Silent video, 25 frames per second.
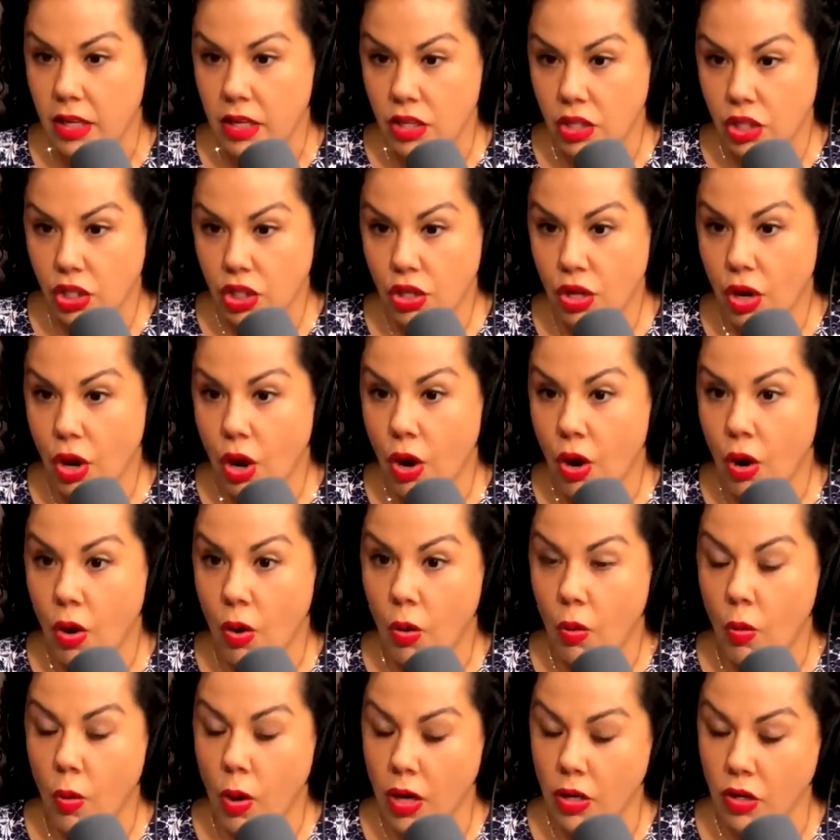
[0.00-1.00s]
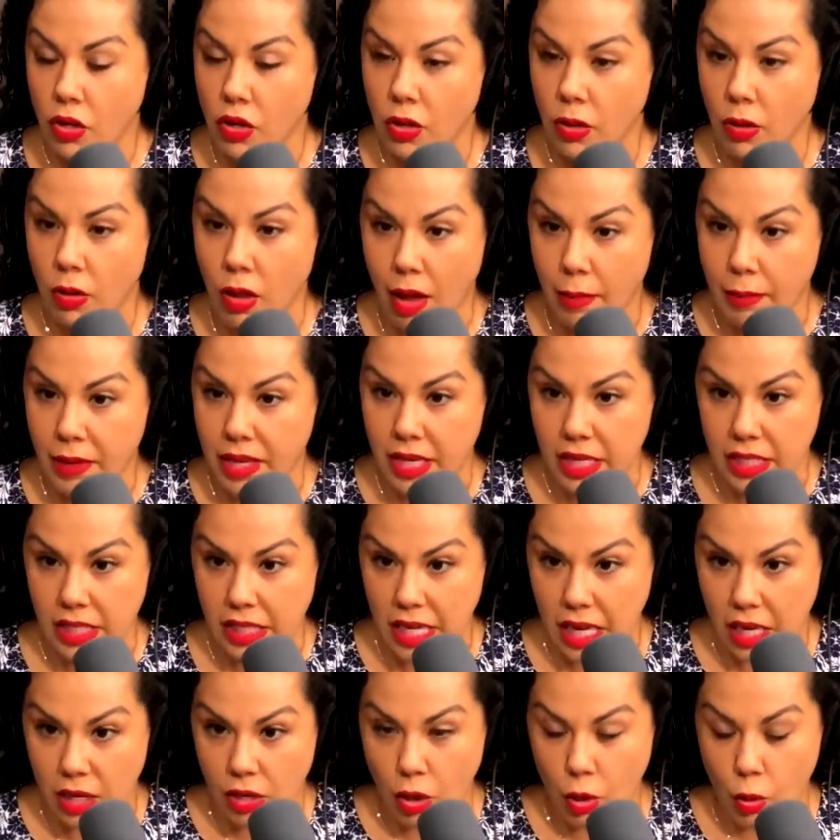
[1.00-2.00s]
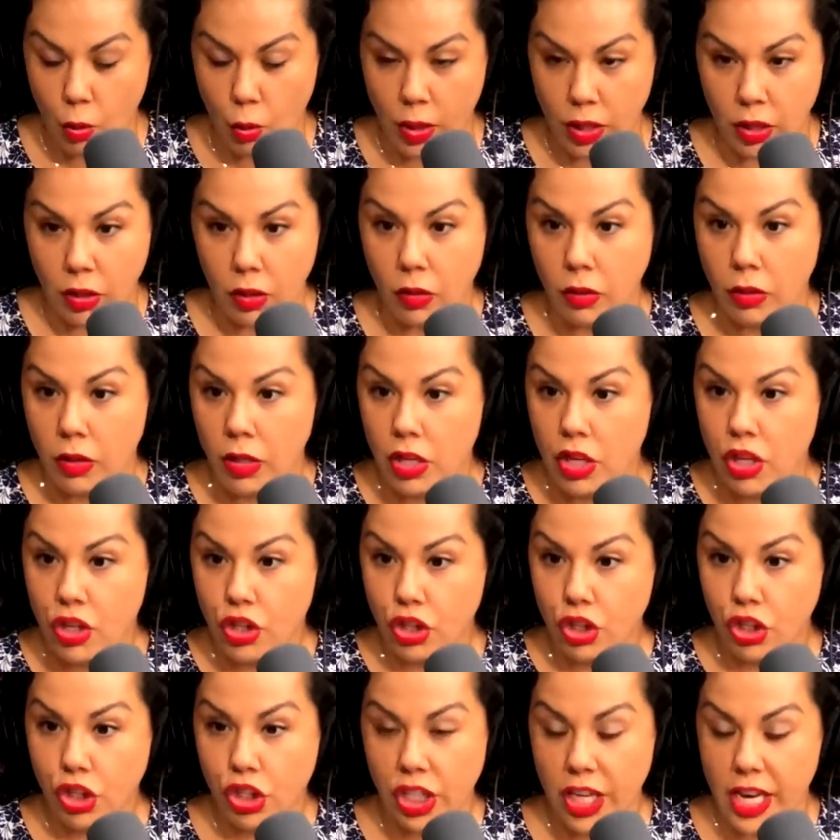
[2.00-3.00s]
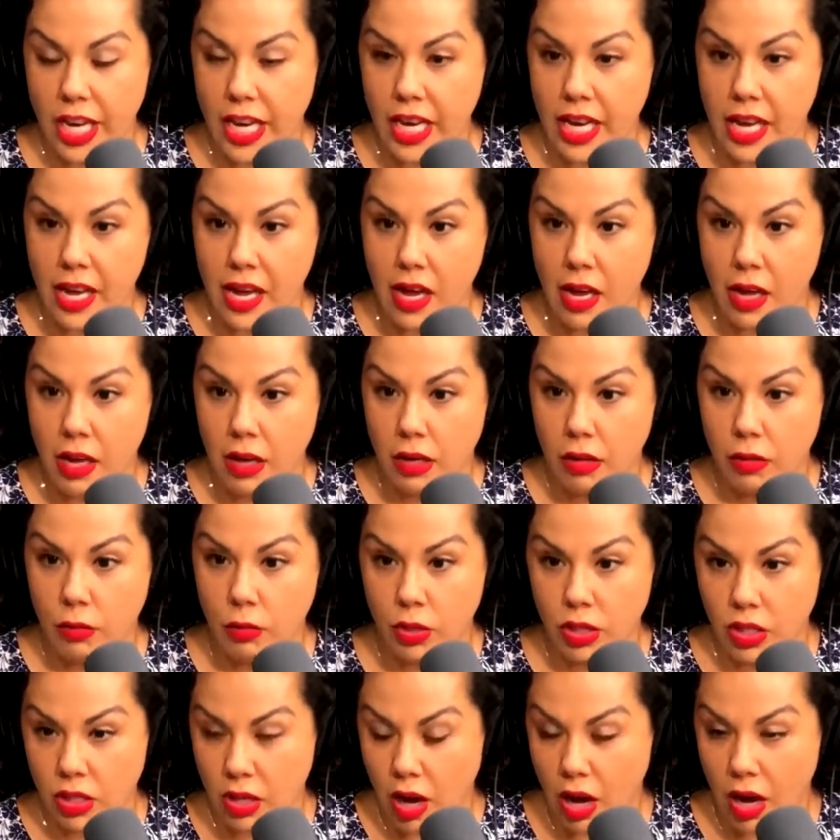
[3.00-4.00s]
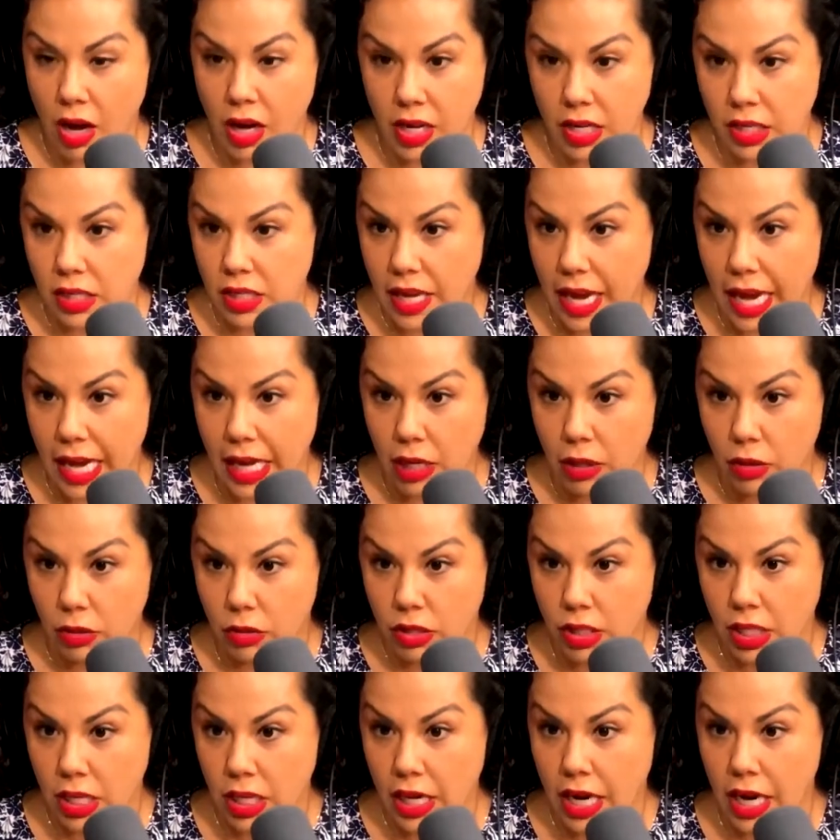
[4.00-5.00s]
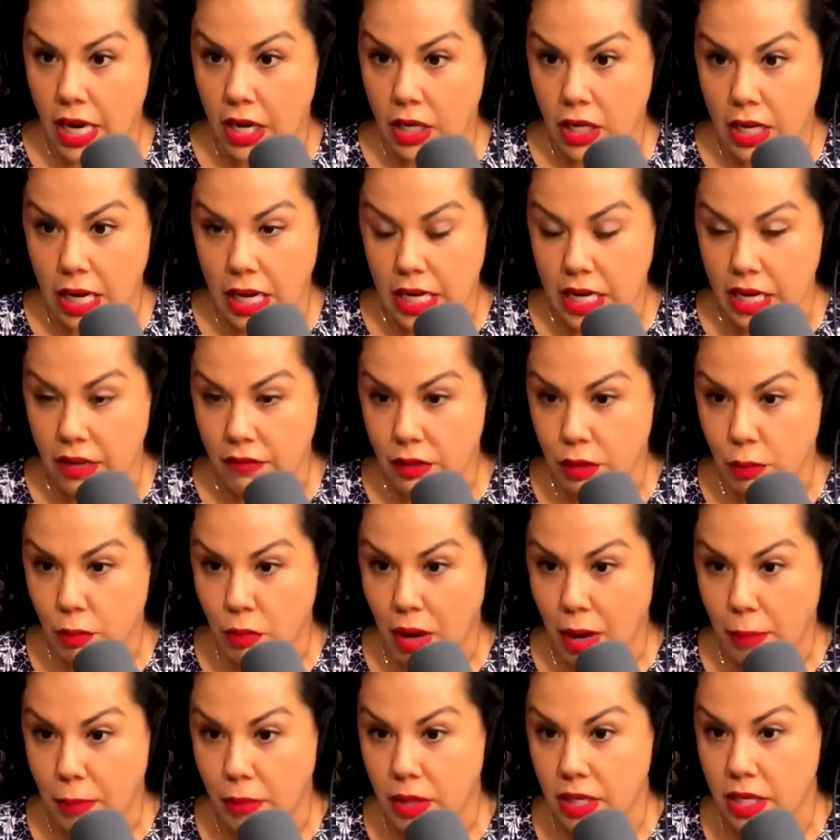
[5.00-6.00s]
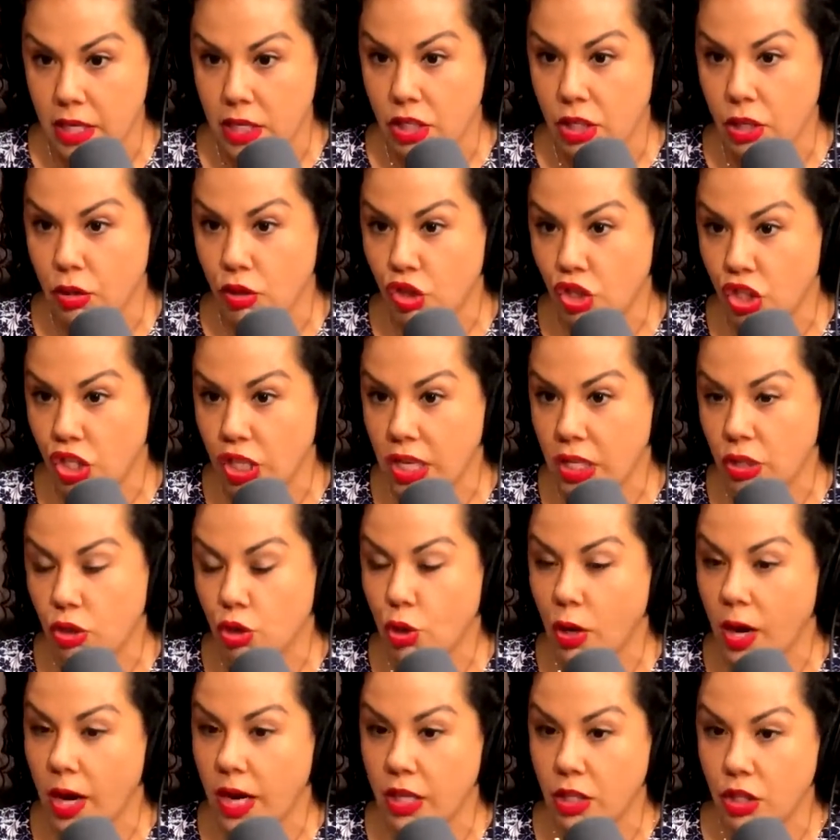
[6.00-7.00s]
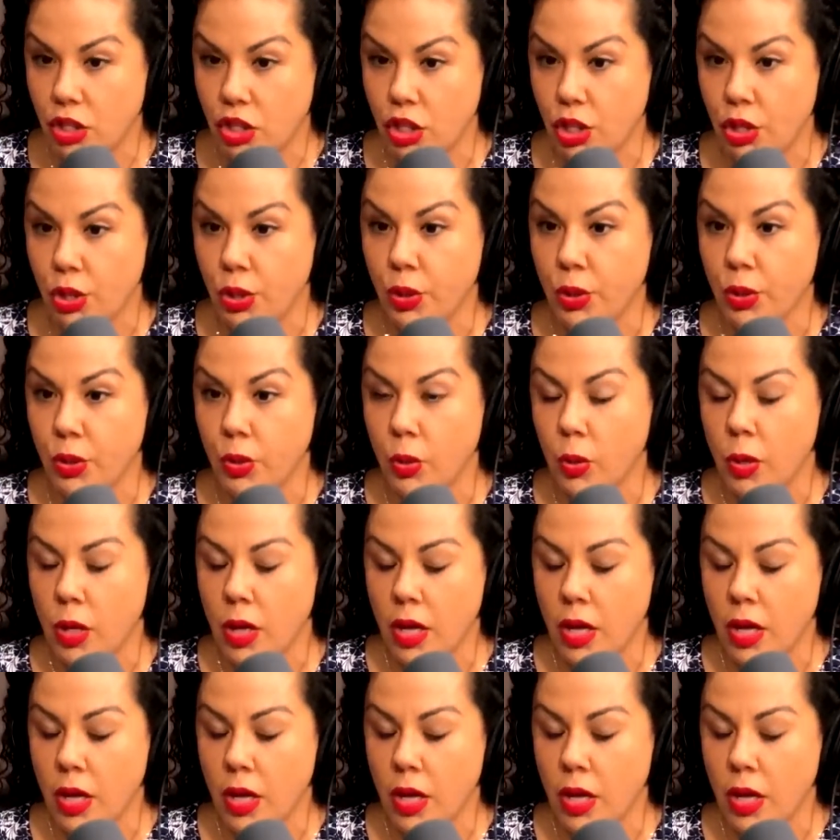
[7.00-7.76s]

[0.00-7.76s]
So under the law, because he had no will, she was not entitled to inherit any of his property. So she tried to